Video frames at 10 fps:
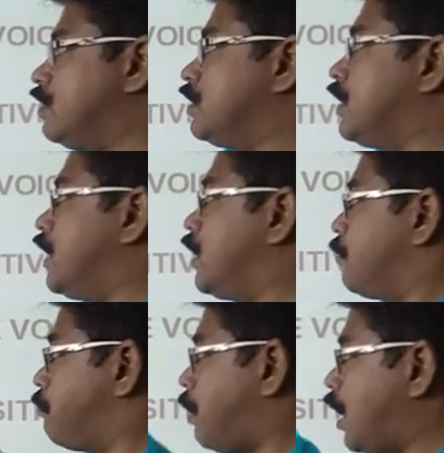
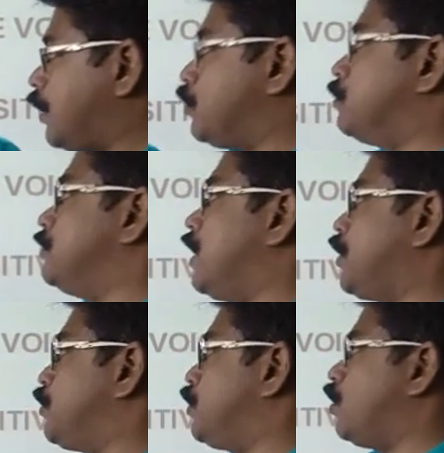Then part of
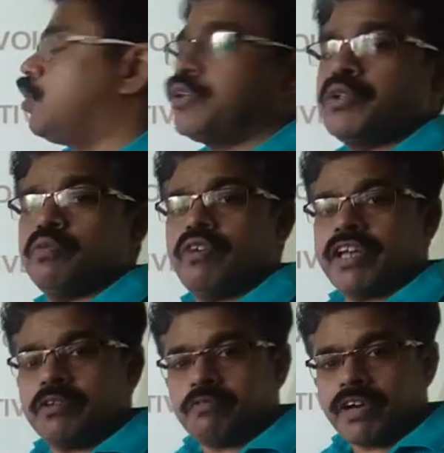that one or to
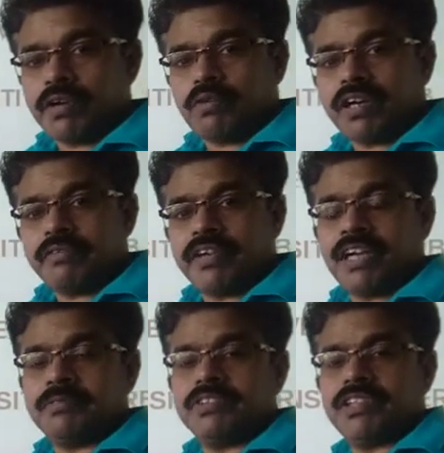verify what we
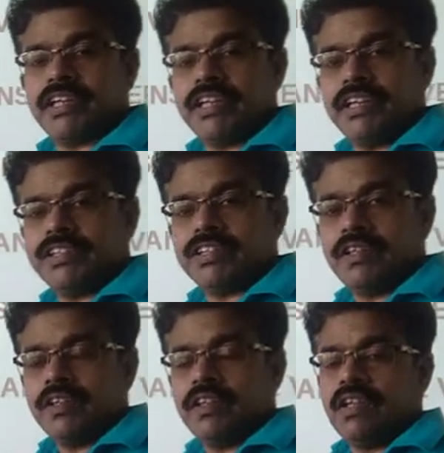have studied,
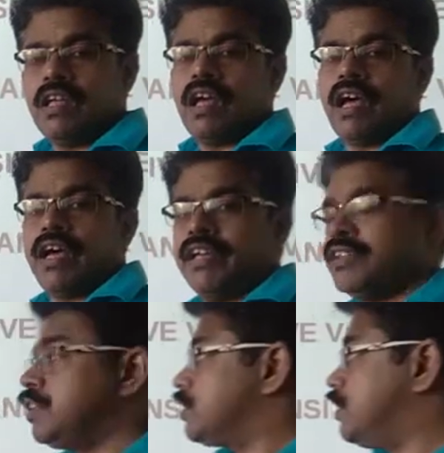
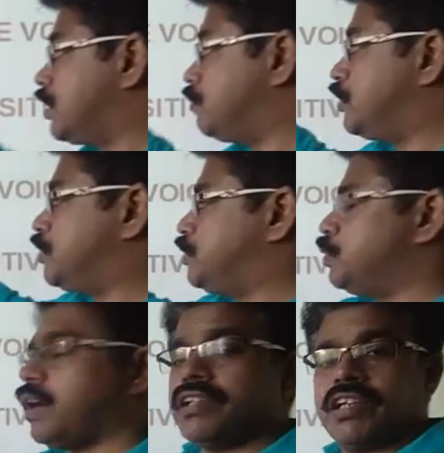and there were
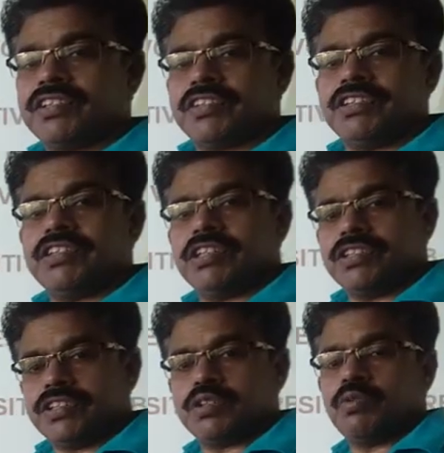two other essential
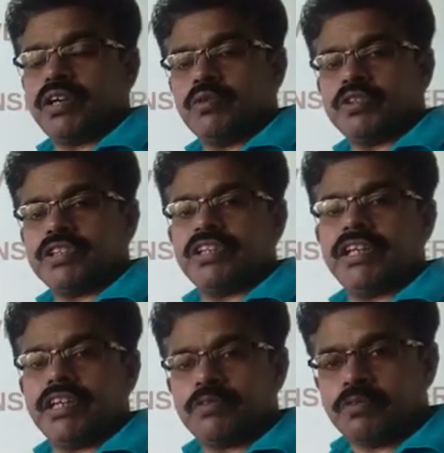things what were
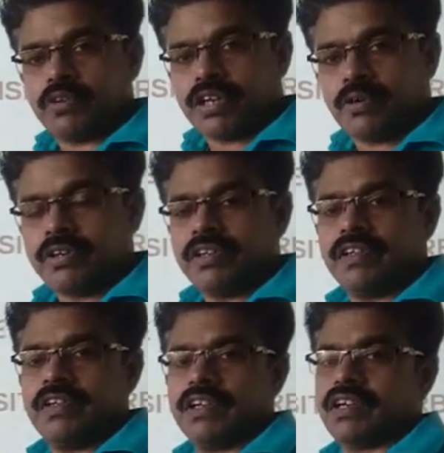needed for
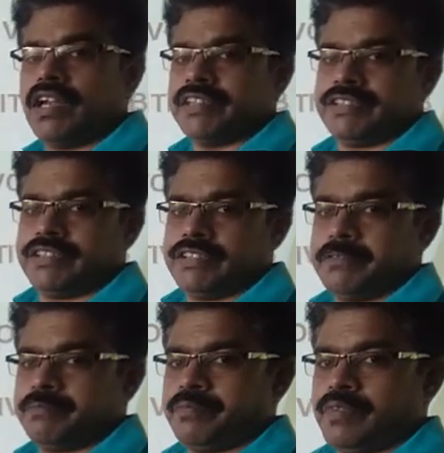our class,
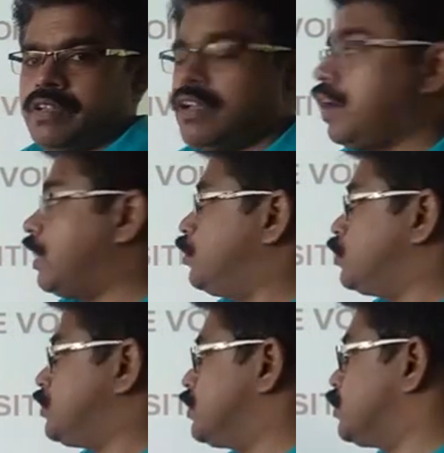and
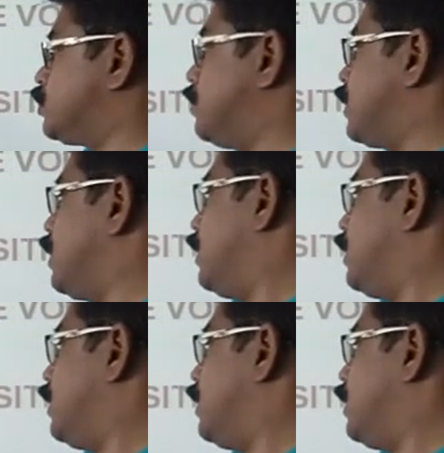those things were